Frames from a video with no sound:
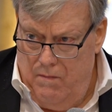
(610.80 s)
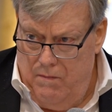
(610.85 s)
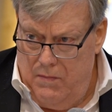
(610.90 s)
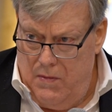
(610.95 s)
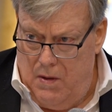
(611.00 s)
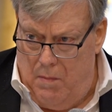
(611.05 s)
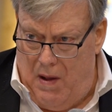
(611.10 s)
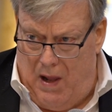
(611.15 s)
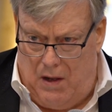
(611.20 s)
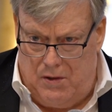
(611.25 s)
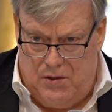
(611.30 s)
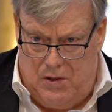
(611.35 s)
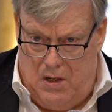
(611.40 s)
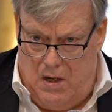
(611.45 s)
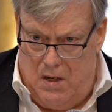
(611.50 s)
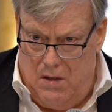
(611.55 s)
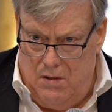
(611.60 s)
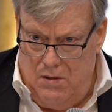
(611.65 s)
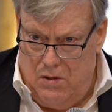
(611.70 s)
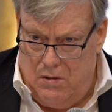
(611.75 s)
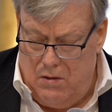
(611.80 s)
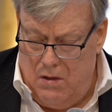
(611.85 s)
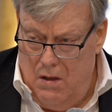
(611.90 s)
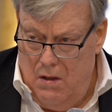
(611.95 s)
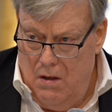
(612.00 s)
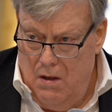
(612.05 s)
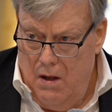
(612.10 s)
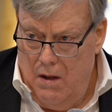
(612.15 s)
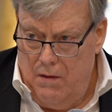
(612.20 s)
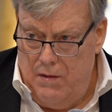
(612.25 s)
the Palestinians.
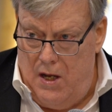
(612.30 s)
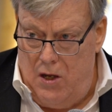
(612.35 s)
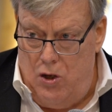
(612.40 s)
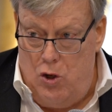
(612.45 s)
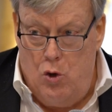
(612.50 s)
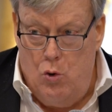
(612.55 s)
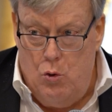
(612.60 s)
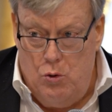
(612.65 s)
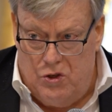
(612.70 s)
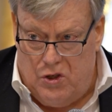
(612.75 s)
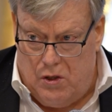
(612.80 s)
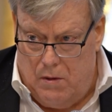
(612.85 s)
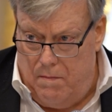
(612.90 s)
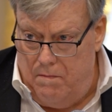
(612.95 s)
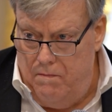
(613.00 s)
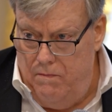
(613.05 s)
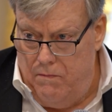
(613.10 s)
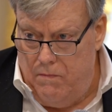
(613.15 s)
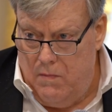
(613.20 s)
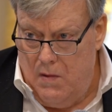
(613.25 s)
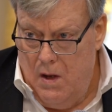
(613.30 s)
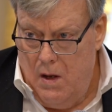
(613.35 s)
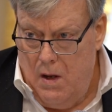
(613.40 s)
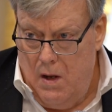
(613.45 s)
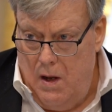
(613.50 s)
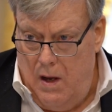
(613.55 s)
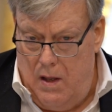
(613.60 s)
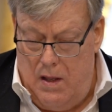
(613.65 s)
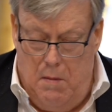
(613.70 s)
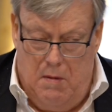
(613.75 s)
They use them,
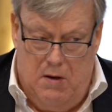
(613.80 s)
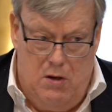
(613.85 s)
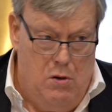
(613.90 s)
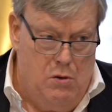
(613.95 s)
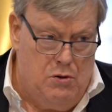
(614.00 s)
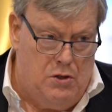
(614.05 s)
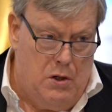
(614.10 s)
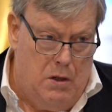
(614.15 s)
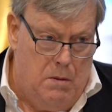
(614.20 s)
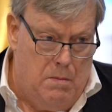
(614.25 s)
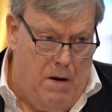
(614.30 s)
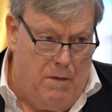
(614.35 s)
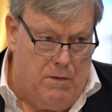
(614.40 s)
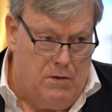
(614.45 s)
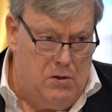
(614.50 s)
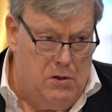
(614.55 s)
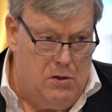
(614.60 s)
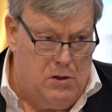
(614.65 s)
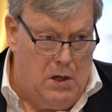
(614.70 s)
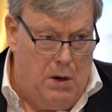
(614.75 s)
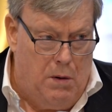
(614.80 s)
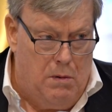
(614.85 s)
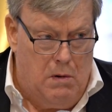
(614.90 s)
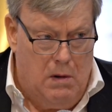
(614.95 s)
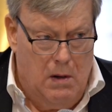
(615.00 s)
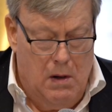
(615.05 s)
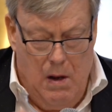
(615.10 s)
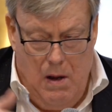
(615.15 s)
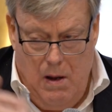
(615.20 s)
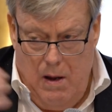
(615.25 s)
and they've been using them ever since
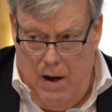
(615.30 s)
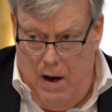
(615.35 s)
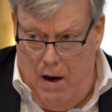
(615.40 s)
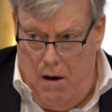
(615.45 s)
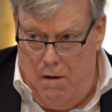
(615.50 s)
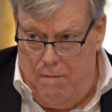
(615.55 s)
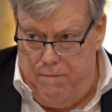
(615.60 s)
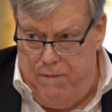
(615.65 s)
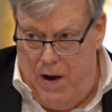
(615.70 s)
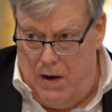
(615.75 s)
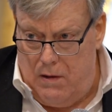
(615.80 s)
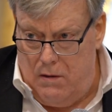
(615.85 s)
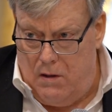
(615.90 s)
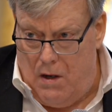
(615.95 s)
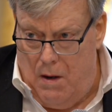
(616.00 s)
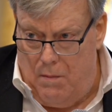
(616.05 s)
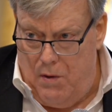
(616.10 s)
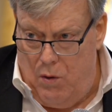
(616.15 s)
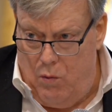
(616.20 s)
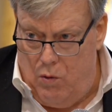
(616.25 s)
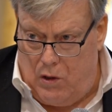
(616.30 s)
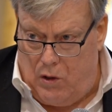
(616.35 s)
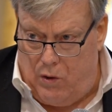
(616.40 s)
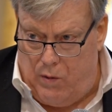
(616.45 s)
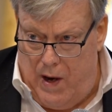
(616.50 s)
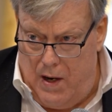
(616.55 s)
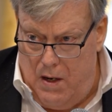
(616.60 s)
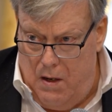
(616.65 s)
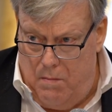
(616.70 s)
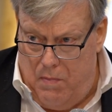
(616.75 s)
Arafat and company were
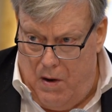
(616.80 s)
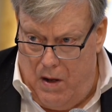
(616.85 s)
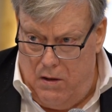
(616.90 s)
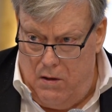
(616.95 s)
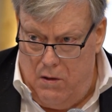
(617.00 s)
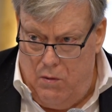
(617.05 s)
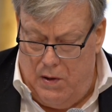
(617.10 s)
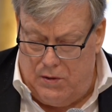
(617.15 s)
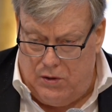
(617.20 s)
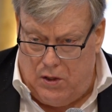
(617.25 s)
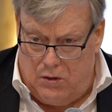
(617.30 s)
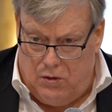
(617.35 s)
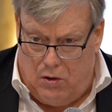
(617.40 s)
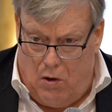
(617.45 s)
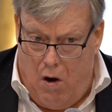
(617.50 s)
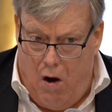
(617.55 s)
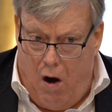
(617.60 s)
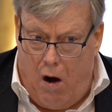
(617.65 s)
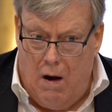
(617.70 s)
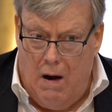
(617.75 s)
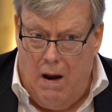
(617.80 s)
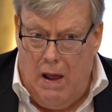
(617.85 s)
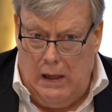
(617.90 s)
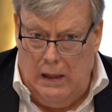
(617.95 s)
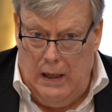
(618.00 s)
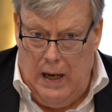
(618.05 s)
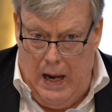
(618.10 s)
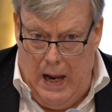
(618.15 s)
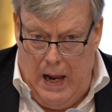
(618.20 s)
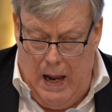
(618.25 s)
created by the USSR.
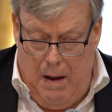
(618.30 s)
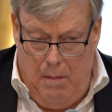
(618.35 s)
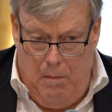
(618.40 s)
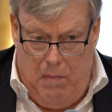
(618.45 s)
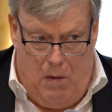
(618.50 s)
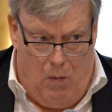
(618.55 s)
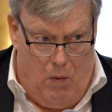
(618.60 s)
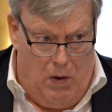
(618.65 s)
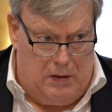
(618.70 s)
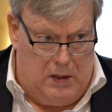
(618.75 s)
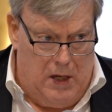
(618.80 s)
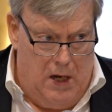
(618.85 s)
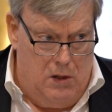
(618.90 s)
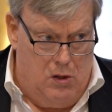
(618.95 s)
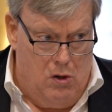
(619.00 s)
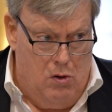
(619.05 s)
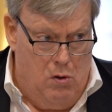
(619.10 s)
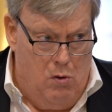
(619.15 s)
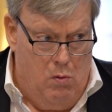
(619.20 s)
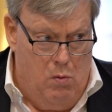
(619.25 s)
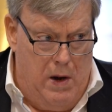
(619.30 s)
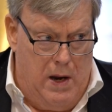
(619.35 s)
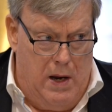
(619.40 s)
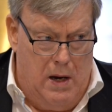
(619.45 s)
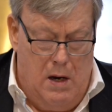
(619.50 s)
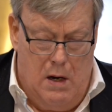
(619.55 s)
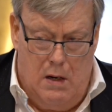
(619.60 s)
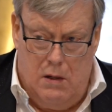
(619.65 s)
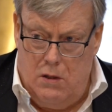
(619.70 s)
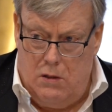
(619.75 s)
But what they do
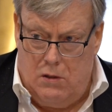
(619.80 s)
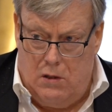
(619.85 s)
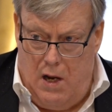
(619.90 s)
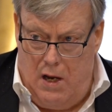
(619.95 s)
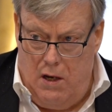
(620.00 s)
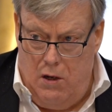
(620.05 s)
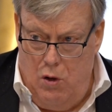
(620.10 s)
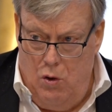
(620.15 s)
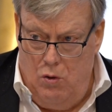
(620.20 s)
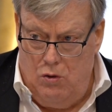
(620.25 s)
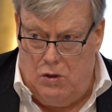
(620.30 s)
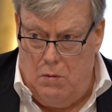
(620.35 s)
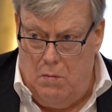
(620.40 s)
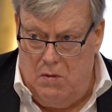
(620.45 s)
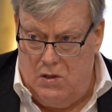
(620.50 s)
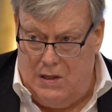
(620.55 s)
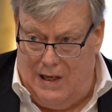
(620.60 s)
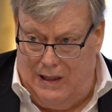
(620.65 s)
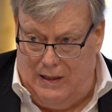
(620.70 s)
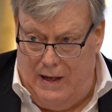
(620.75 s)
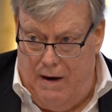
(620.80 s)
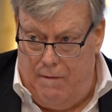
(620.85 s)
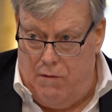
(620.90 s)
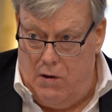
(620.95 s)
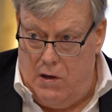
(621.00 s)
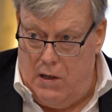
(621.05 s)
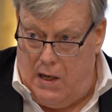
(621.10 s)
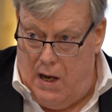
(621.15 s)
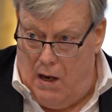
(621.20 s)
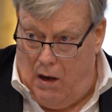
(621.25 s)
is they use them as a lever
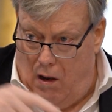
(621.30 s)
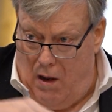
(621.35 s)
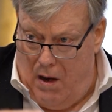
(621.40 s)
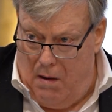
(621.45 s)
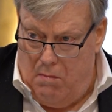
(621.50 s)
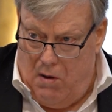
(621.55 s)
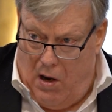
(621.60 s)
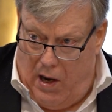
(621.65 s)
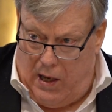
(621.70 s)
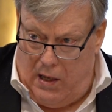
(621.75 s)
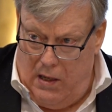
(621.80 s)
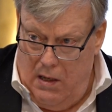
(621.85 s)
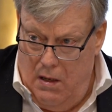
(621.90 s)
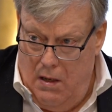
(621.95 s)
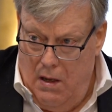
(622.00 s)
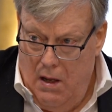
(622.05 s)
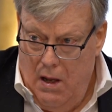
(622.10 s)
to get a lot of money,